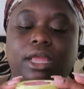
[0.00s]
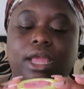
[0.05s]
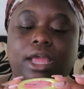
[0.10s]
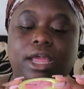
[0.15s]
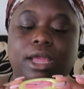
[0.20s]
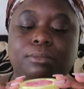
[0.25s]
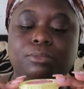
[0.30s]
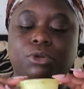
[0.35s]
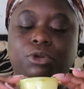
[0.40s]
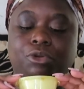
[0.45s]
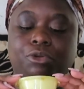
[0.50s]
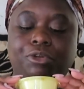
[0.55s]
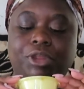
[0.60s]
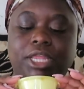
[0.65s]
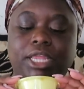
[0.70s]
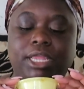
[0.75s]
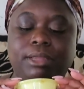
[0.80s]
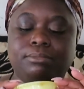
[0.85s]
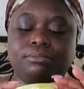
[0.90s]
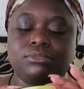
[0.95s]
um,
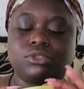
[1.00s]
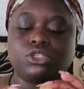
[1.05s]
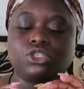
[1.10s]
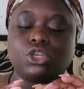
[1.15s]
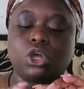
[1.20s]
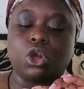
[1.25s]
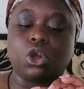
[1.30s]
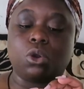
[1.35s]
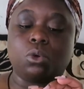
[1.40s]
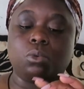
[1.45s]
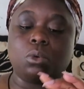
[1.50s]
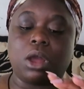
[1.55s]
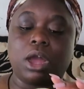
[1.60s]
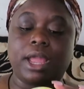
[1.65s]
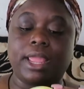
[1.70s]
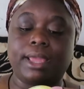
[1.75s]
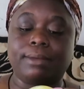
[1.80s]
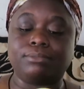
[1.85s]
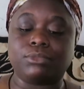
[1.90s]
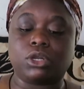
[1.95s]
cream. So
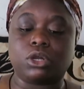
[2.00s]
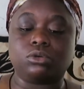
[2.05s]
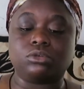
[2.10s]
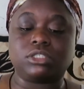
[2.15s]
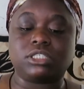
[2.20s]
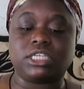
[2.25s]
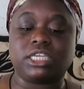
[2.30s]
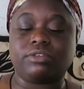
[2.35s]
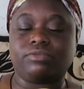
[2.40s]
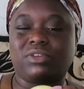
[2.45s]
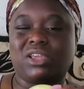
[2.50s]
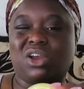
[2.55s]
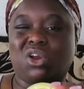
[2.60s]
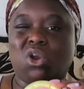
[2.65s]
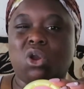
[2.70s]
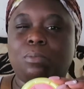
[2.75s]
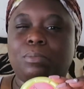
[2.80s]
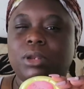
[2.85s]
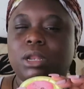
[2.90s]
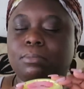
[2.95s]
I am going to give it a
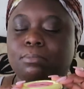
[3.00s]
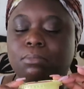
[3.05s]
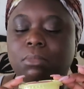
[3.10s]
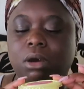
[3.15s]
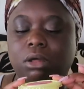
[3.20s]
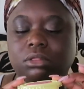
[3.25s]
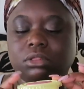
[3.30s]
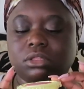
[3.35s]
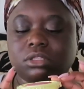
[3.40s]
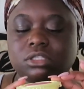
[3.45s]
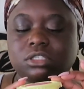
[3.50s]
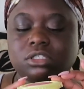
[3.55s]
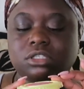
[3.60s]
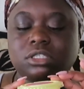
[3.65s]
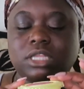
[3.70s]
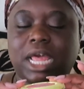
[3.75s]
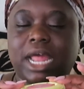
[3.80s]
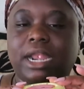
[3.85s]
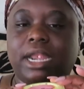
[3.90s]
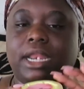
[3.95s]
couple of
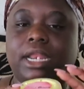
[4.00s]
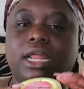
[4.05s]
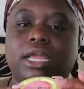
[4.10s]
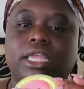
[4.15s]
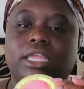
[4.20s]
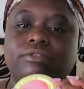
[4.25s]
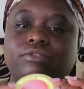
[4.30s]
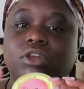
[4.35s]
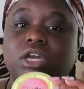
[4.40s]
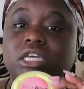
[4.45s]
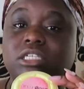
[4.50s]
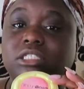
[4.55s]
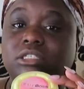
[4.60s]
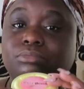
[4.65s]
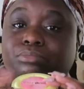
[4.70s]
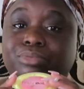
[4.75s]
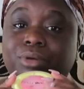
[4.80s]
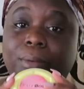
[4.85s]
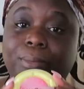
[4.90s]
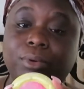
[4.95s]
months and then I'll give you
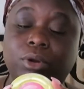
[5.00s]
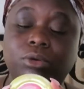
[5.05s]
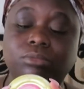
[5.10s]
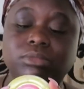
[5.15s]
guys a proper